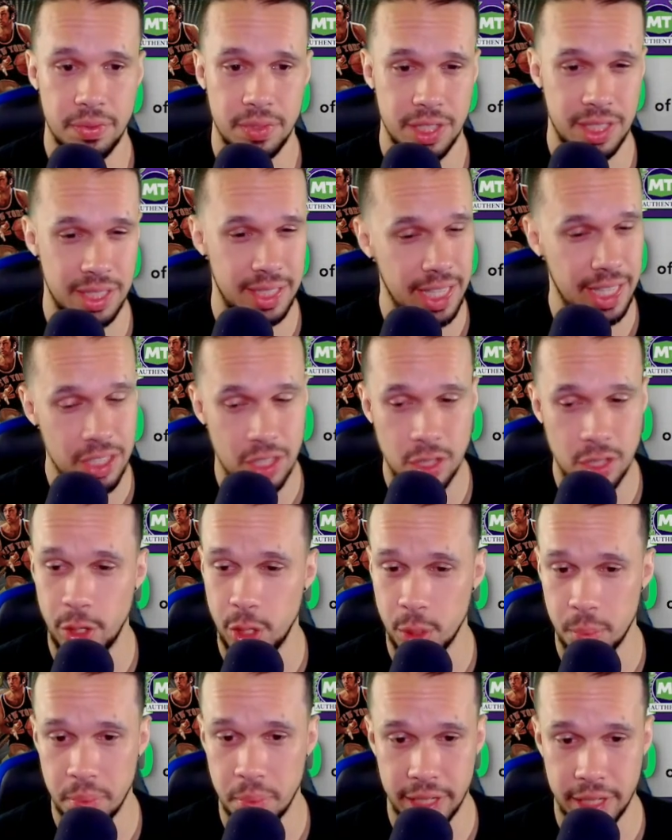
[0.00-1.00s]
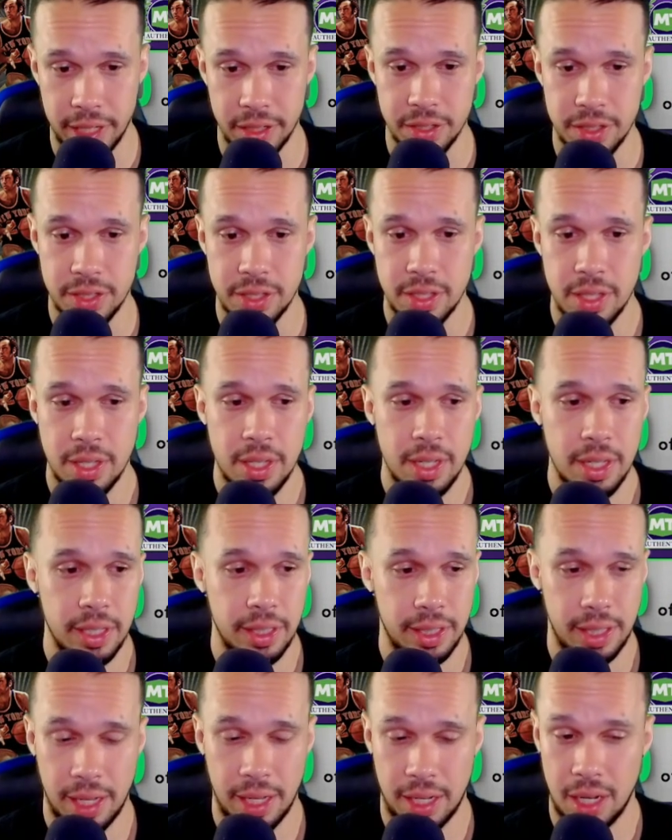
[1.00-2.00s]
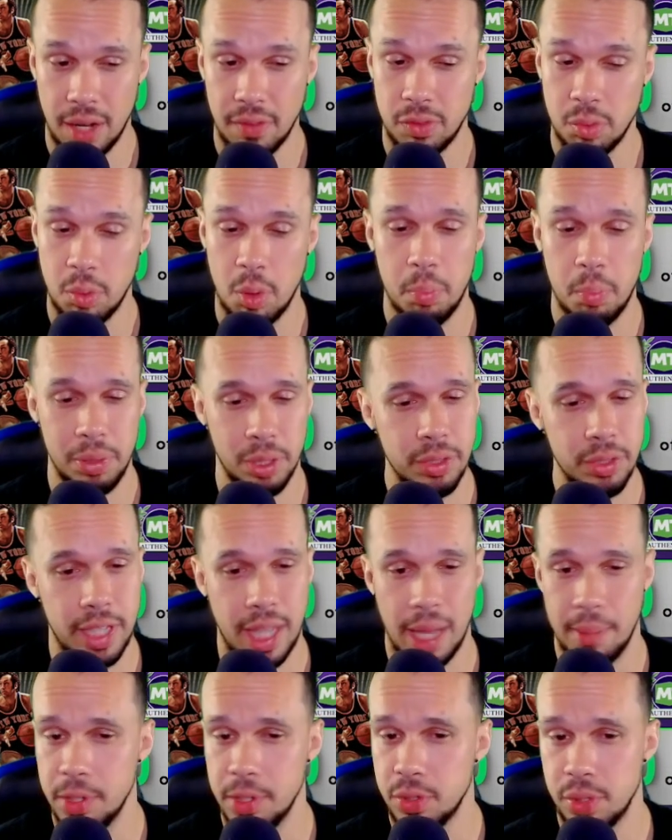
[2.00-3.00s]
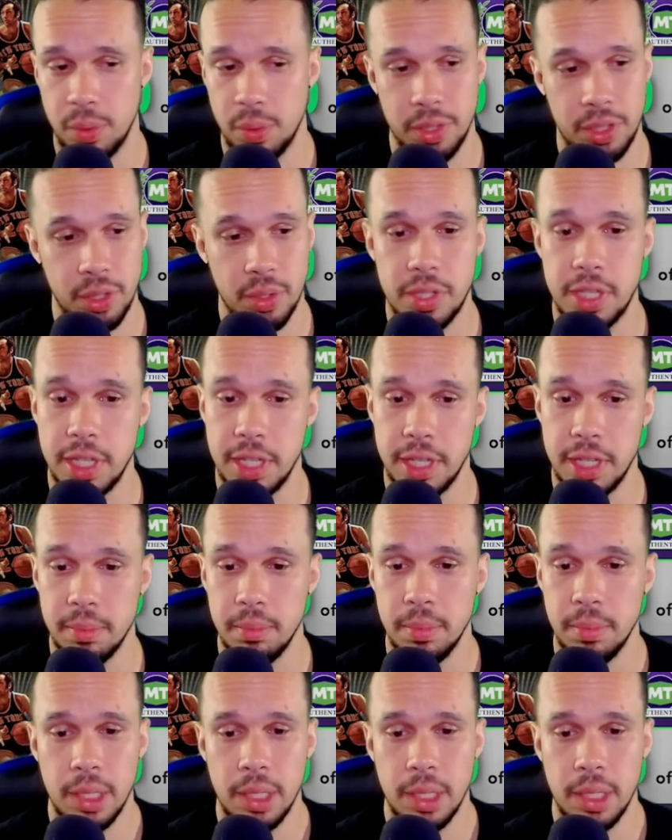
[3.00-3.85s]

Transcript: Just get to know your players, get comfortable, build chemistry with your team.